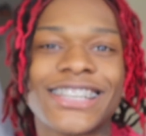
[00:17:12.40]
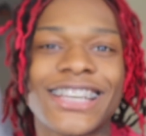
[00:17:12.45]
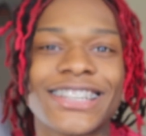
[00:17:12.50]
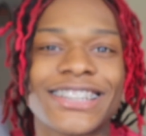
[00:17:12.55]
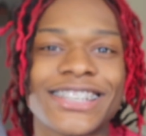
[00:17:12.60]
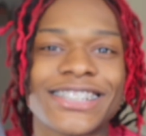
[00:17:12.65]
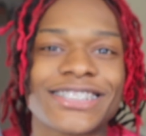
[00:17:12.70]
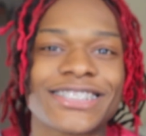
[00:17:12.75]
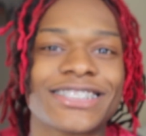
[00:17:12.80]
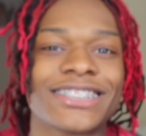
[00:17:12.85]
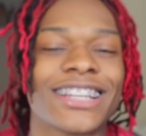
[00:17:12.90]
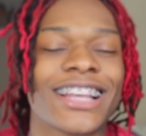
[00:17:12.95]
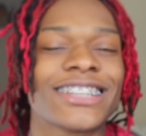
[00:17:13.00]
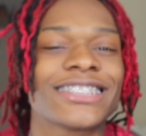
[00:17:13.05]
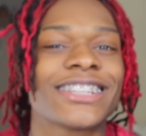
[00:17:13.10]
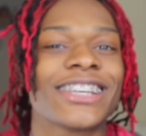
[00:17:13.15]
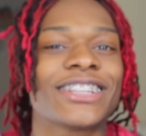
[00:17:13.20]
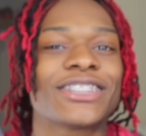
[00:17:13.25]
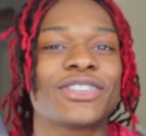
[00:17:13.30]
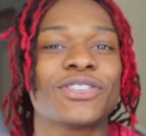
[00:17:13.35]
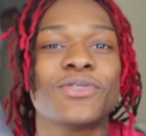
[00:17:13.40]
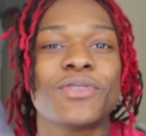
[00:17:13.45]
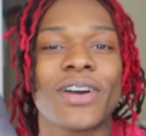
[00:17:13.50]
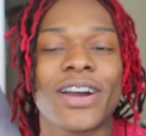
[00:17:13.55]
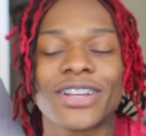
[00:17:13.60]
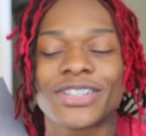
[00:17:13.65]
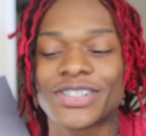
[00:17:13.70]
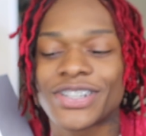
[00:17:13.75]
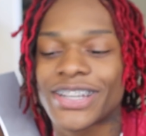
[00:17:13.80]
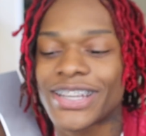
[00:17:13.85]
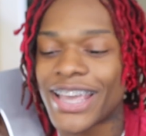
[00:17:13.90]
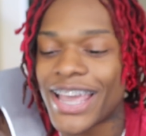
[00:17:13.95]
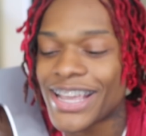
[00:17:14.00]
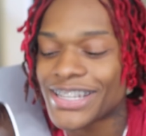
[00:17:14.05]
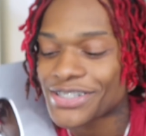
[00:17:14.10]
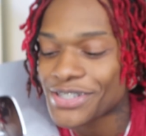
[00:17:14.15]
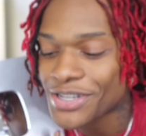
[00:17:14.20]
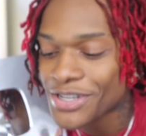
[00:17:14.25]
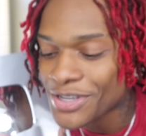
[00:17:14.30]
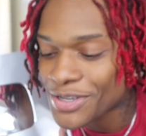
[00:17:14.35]
get this. Let's get 200k
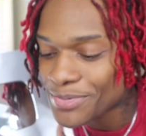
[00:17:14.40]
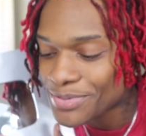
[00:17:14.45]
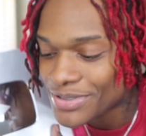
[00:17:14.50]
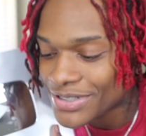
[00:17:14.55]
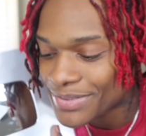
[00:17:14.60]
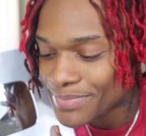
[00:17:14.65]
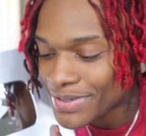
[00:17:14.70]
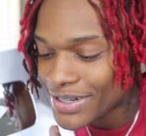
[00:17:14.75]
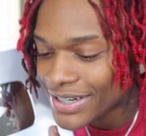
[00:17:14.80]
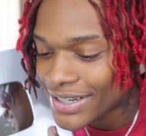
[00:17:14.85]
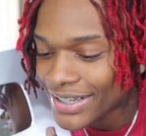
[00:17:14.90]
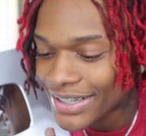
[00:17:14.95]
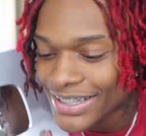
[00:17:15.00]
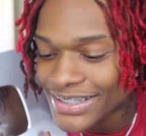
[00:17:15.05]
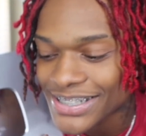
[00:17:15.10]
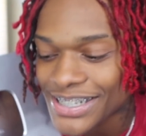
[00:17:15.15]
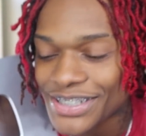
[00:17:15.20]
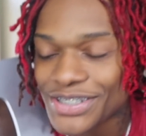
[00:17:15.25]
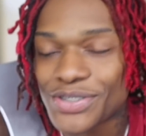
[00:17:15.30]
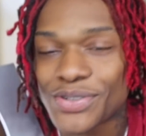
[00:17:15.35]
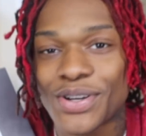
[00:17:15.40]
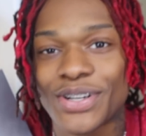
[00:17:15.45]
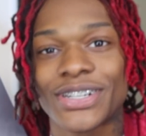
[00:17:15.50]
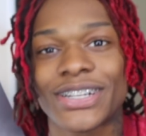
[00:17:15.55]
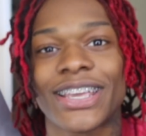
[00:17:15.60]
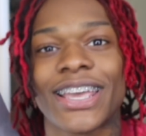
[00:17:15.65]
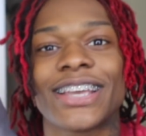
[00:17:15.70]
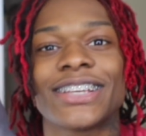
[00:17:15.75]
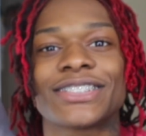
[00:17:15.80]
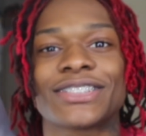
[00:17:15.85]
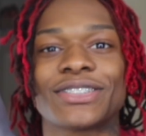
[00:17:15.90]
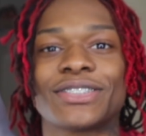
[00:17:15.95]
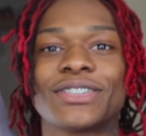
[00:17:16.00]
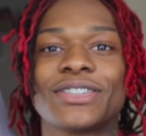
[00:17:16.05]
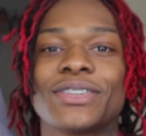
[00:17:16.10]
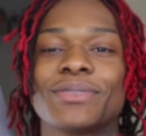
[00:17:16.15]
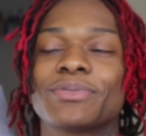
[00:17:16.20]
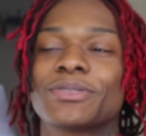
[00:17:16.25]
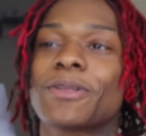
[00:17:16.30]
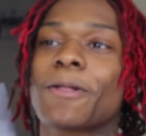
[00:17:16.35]
subs, bruh. Let's get 200k
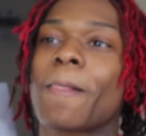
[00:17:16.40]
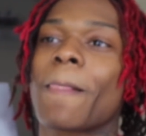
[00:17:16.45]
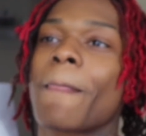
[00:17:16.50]
subs.